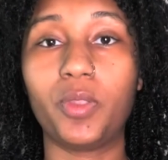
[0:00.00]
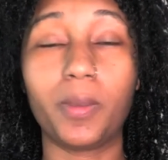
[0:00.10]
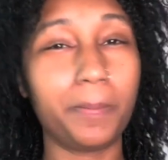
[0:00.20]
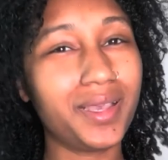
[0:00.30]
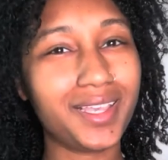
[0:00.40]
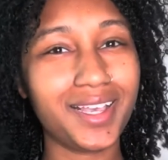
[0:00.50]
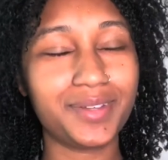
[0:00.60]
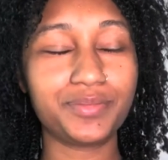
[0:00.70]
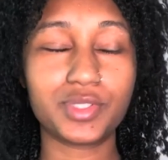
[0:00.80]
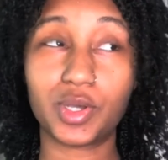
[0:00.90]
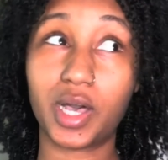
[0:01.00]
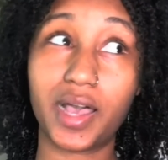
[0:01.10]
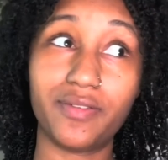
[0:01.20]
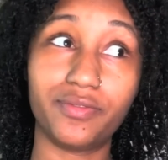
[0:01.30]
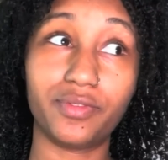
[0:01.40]
But yeah, so
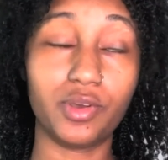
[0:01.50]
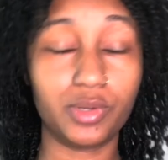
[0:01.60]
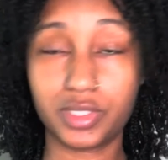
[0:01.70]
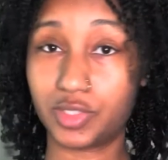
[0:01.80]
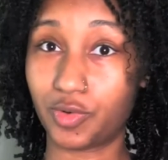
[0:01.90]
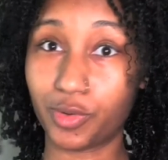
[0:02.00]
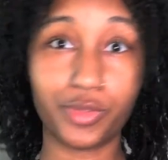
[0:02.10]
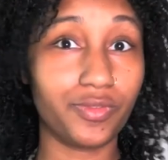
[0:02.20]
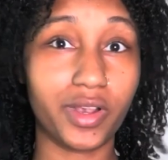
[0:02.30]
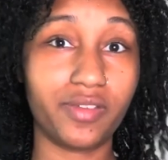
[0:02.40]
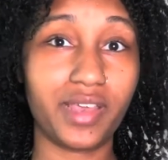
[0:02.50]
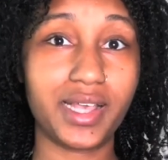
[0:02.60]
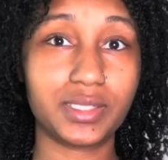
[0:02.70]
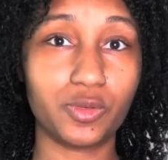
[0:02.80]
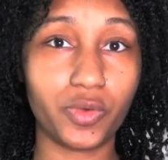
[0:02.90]
I've noticed growth very
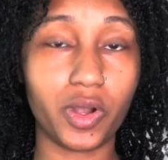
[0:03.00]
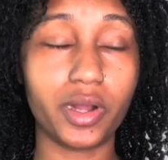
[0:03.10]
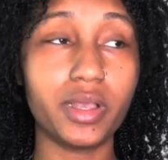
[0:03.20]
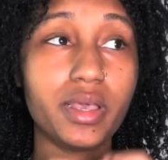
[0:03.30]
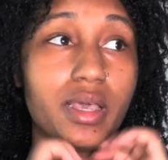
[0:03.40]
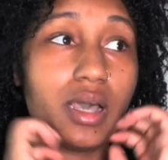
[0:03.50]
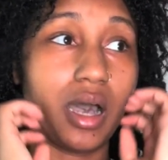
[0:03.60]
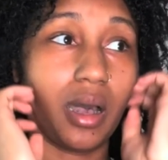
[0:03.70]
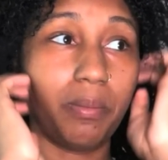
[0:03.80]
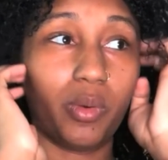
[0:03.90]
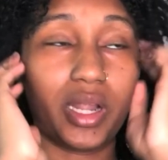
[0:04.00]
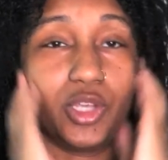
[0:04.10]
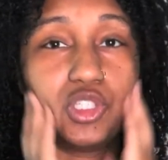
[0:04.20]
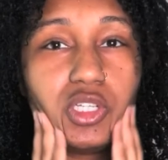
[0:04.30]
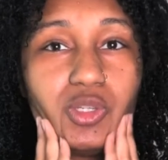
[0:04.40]
fast so far. But when I
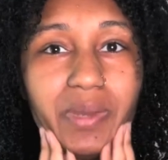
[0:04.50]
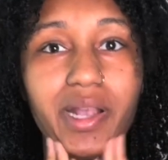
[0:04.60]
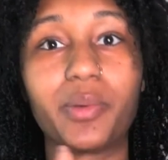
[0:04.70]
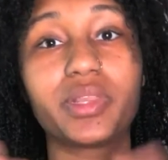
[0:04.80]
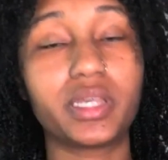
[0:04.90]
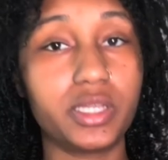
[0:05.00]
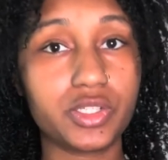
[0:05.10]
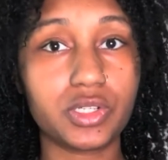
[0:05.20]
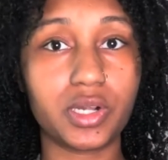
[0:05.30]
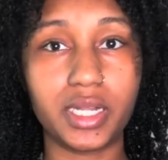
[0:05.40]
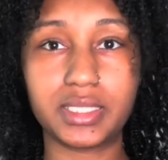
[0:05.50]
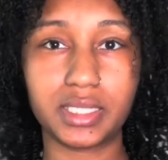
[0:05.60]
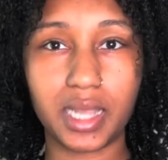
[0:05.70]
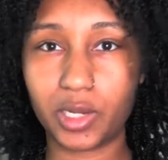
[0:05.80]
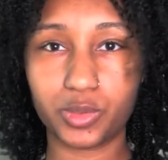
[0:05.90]
usually do my hair with conditioner,
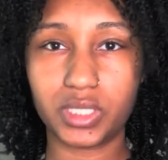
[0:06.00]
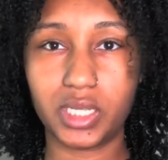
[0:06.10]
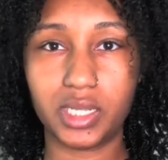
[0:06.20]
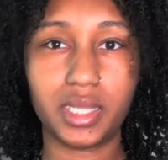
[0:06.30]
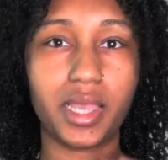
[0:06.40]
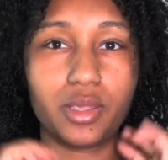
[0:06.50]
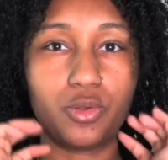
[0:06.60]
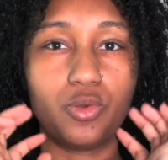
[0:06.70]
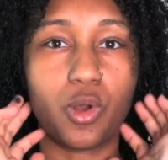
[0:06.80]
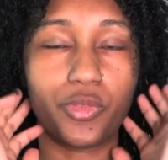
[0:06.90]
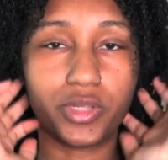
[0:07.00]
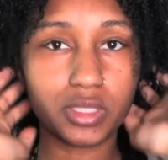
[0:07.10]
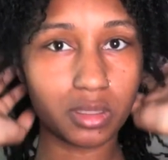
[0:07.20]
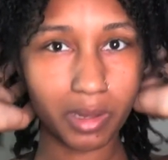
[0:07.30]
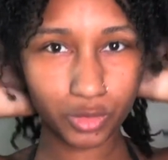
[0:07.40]
I don't see any like new growth until
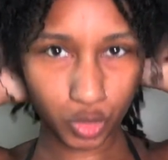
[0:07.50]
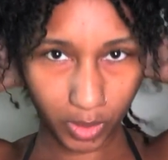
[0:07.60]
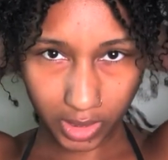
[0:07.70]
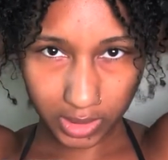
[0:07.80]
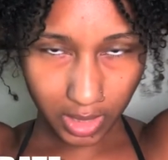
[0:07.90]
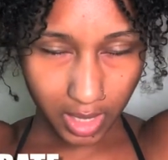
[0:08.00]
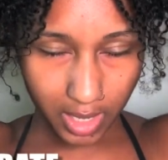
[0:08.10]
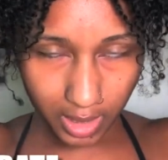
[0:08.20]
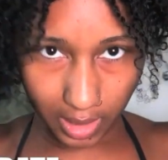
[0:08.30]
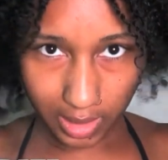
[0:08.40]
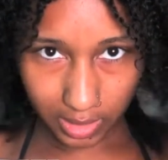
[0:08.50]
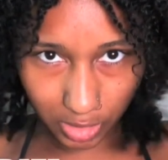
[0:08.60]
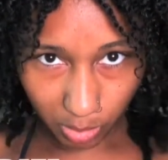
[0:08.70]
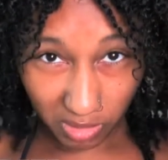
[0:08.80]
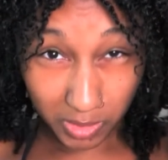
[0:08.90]
about 2 weeks. So
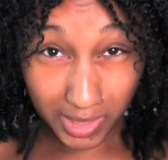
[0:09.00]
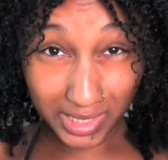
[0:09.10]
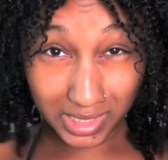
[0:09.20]
maybe it's because it's